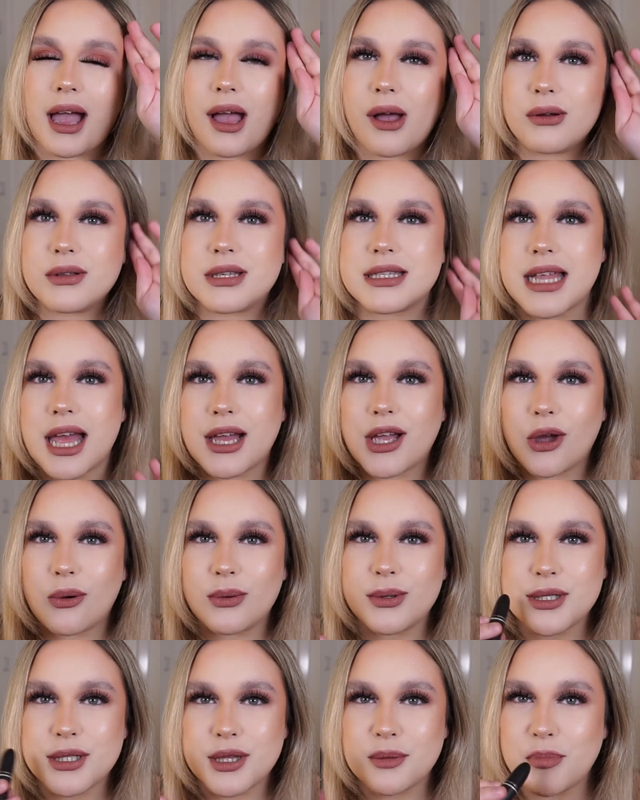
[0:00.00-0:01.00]
out and start
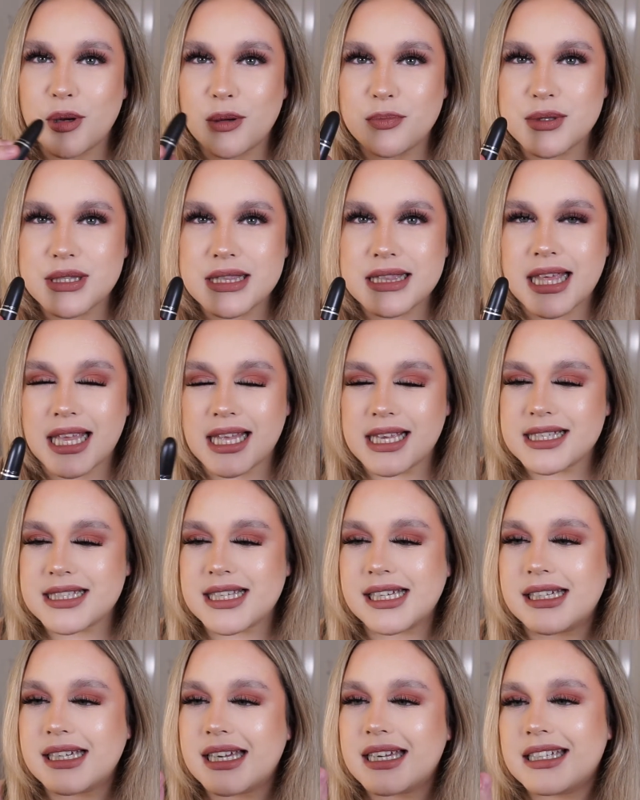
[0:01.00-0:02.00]
going to the pubs and things,
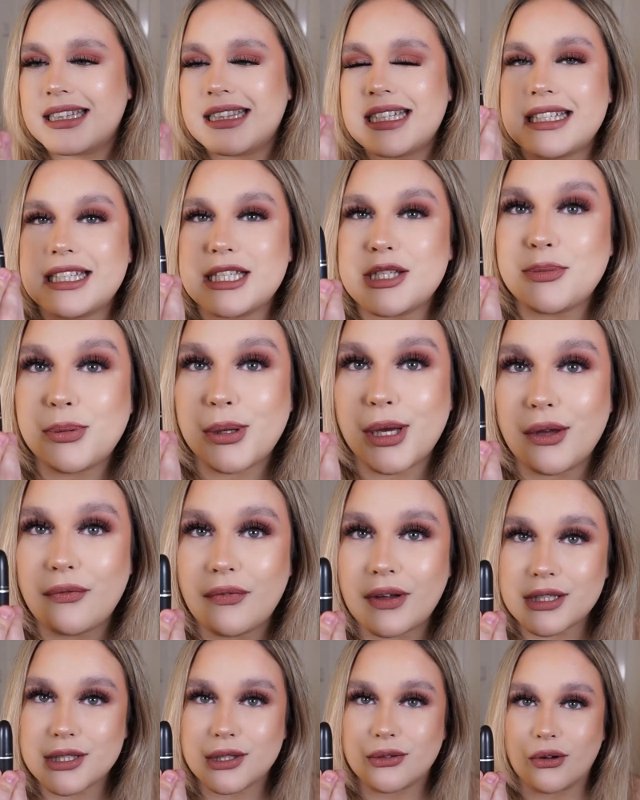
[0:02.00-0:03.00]
this is
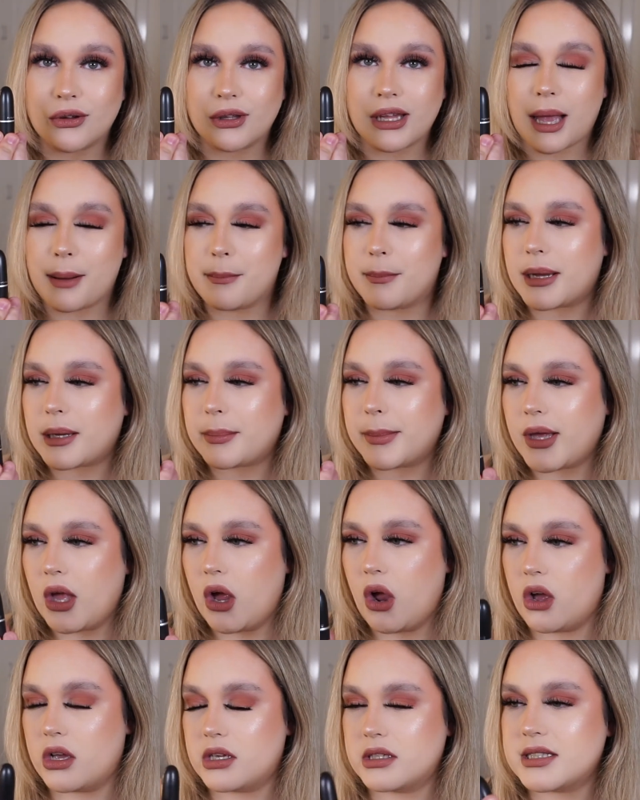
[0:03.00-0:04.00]
perfect to throw in your handbag
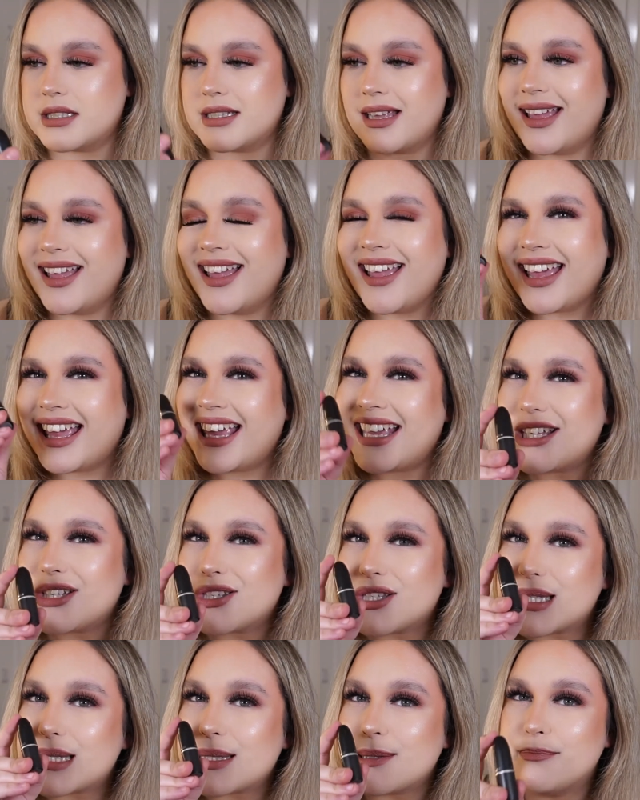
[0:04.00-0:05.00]
because
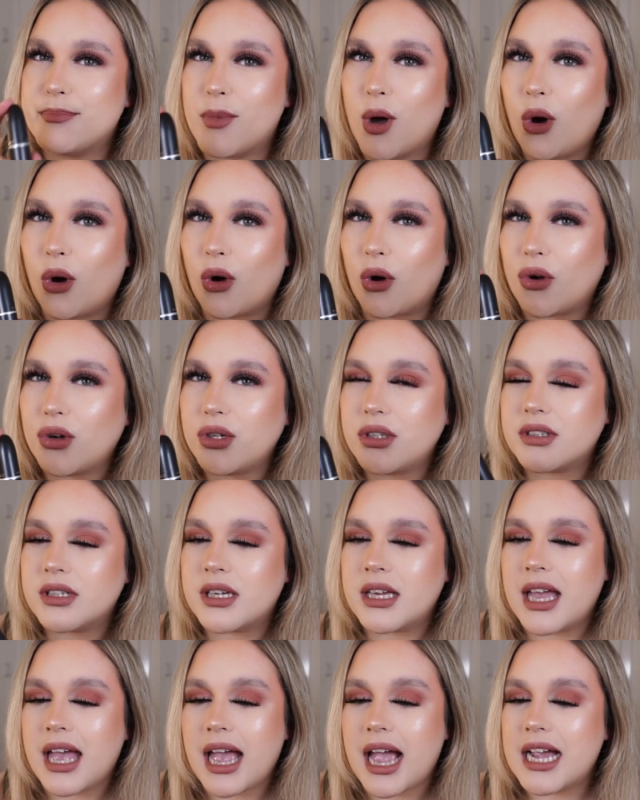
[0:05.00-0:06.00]
it's small.
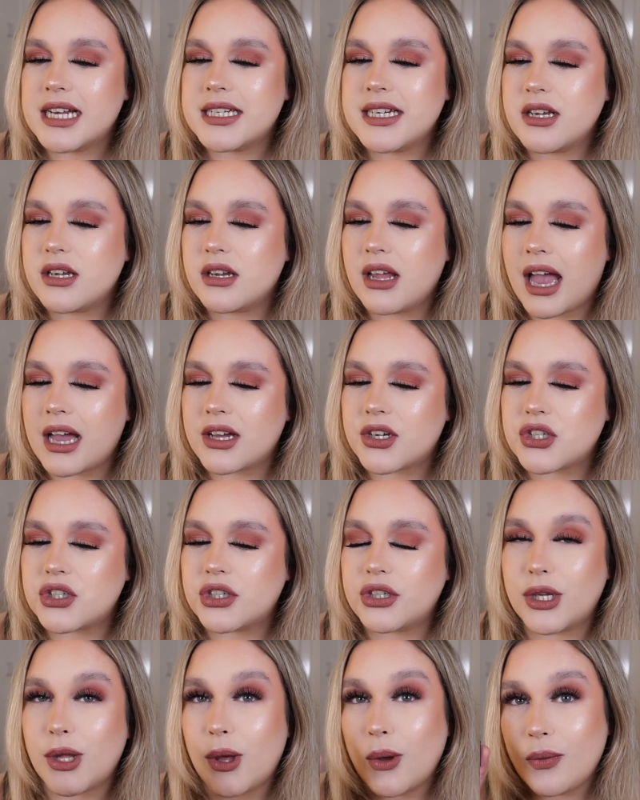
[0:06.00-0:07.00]
I didn't
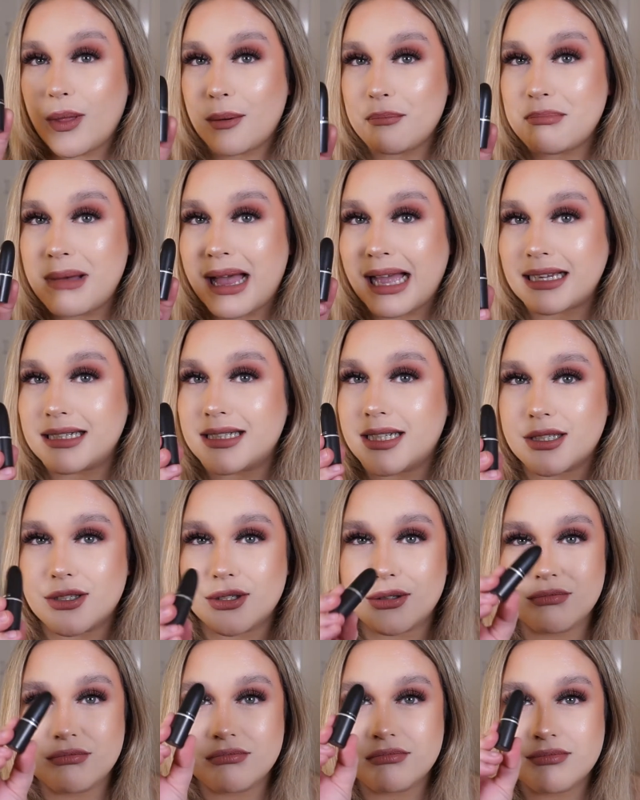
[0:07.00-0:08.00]
actually know that MAC did
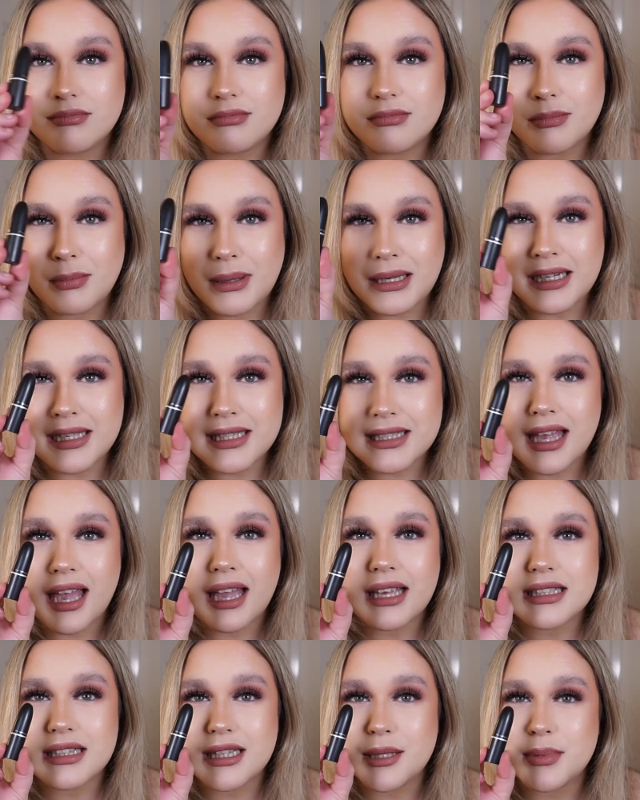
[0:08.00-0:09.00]
mini
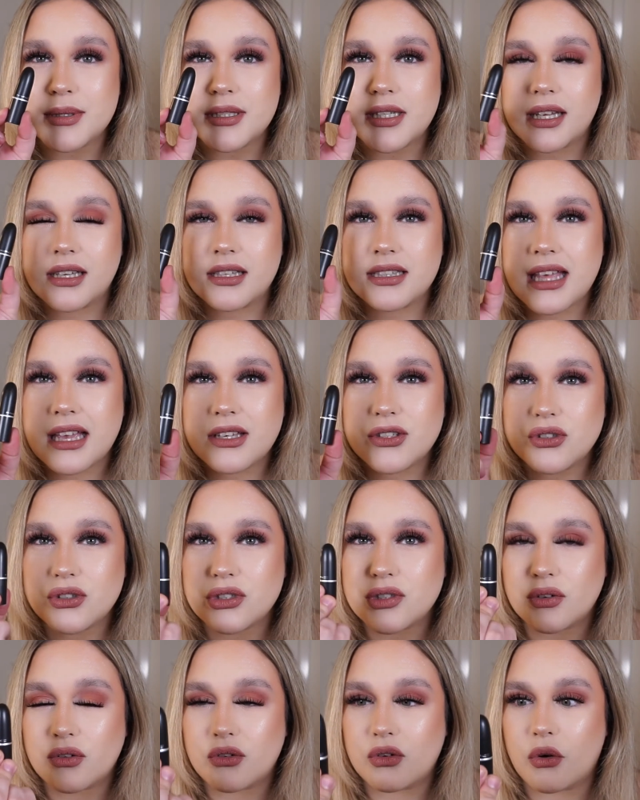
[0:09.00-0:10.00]
size lipsticks. That's
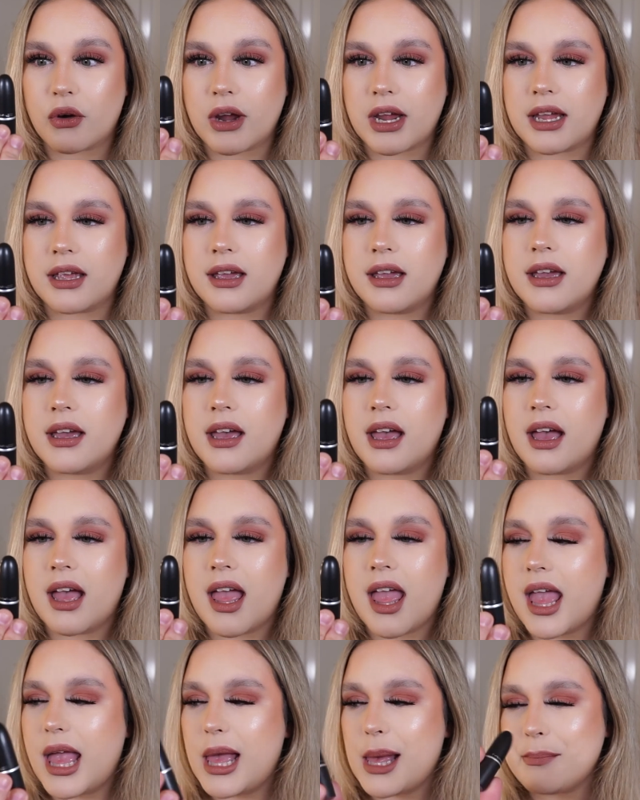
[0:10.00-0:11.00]
just great,
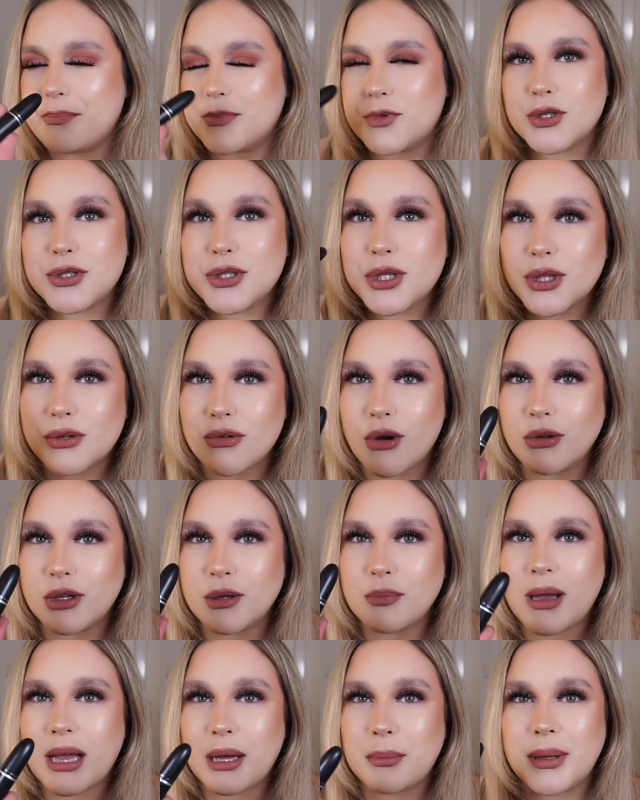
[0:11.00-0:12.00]
just to throw in
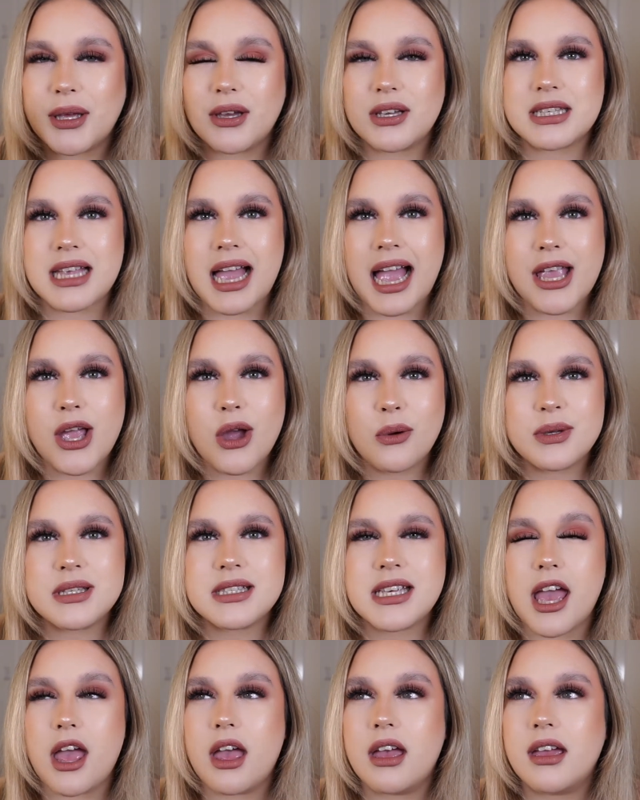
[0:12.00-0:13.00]
your bag, because I always
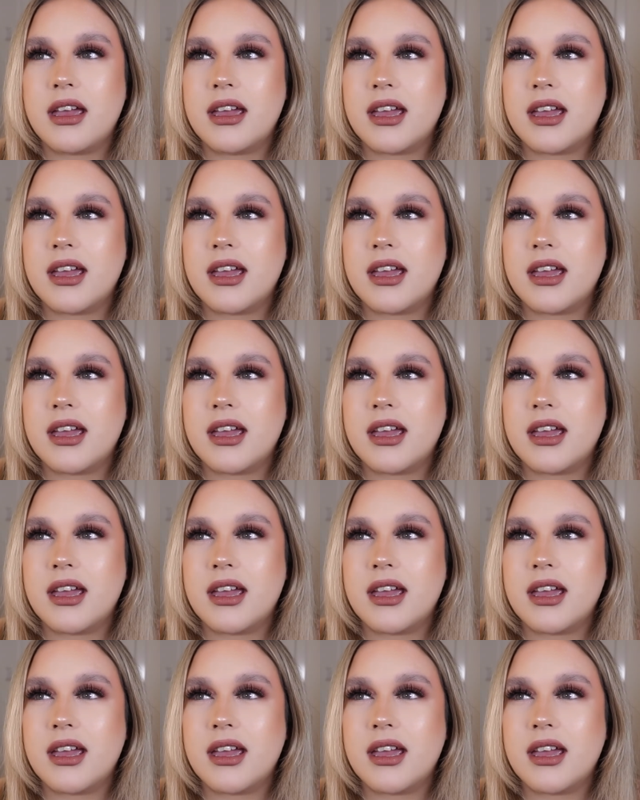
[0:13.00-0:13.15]
get